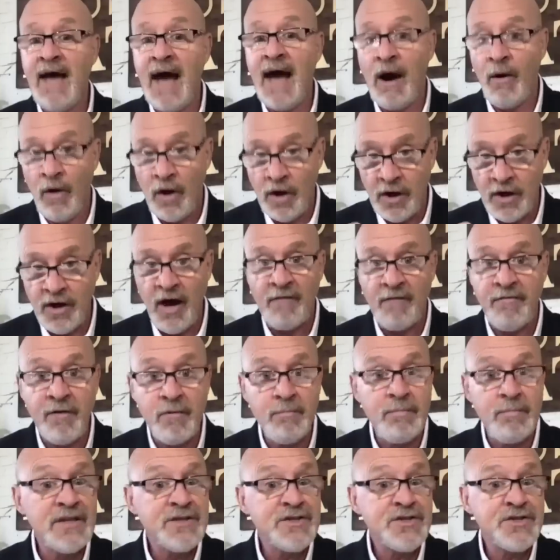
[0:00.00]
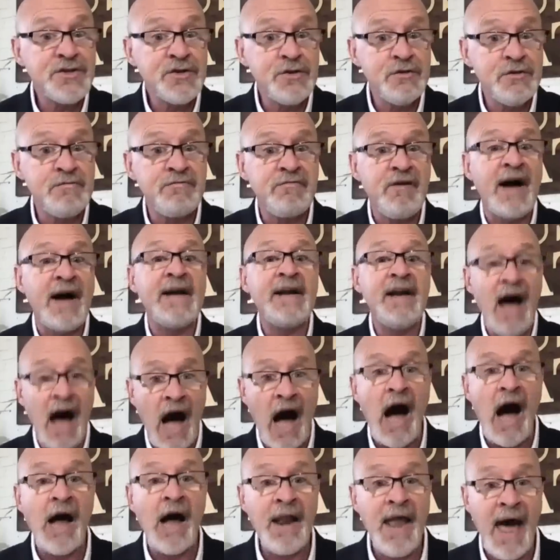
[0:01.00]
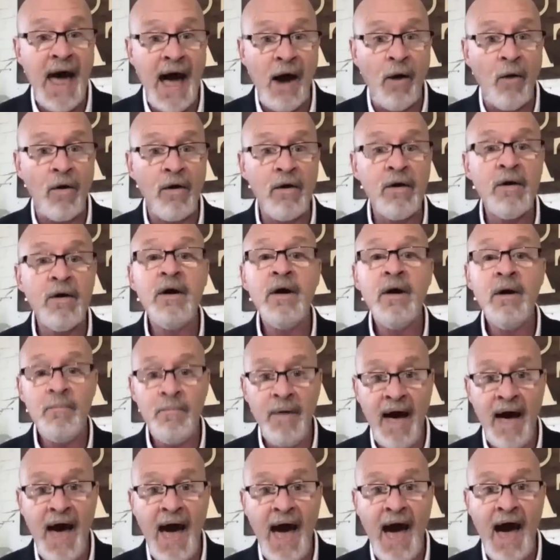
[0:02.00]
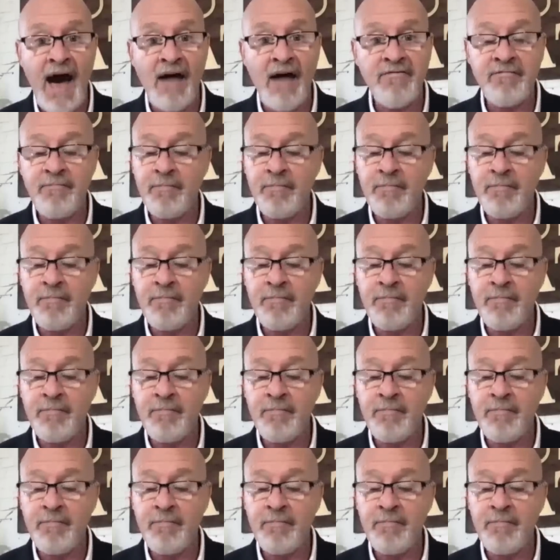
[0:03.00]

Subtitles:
our governments to fight on our behalf.